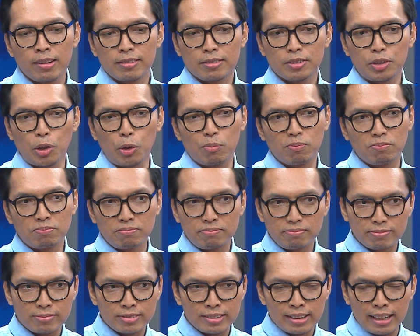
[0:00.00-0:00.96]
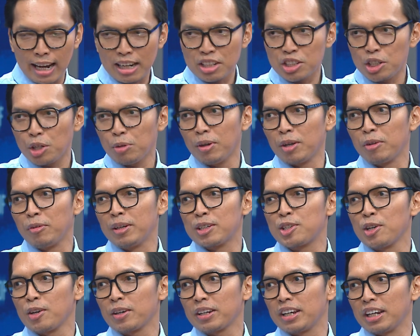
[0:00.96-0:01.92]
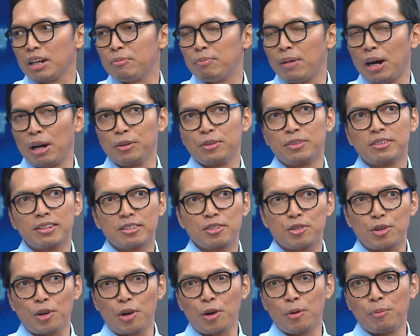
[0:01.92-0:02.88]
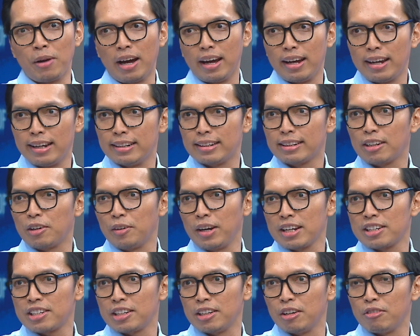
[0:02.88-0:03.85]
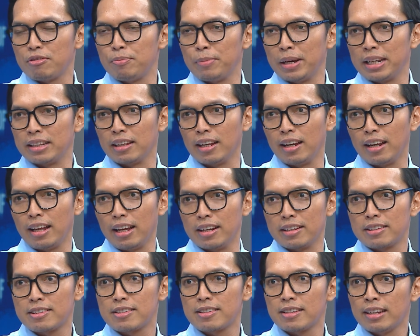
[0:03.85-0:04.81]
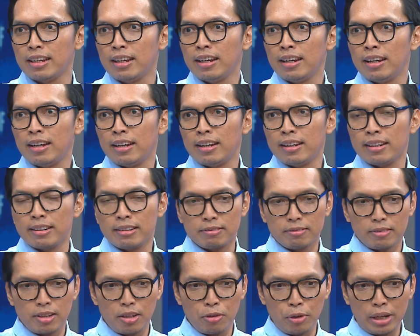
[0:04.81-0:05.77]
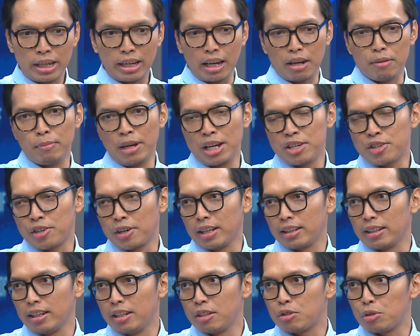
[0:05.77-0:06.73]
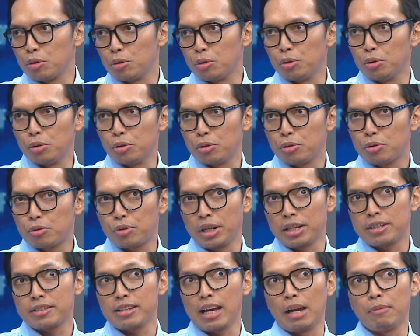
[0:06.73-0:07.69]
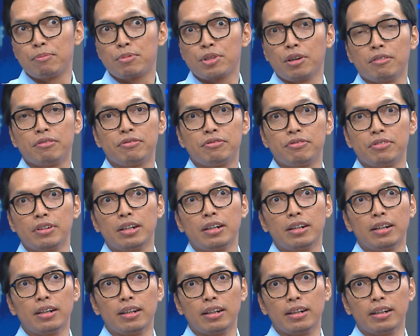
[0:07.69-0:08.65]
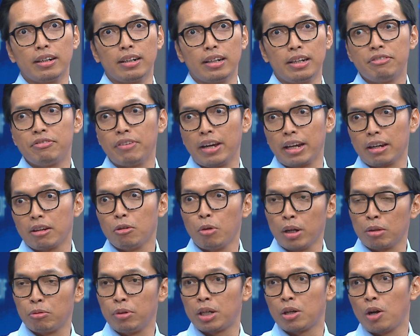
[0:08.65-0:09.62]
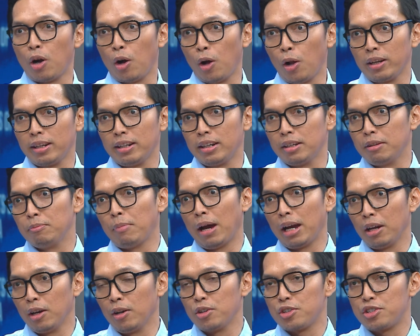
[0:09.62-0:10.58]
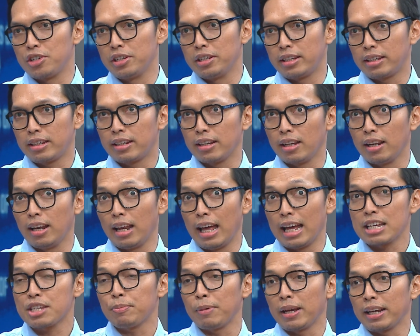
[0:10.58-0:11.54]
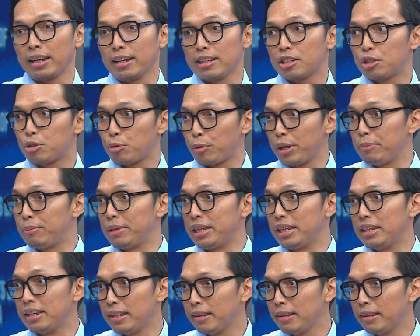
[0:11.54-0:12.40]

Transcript: so actually when we're talking about trauma and the connection of mental health, mm-hmm. we can measure it into three types of uh, effect. What we call in the biological aspect is three B.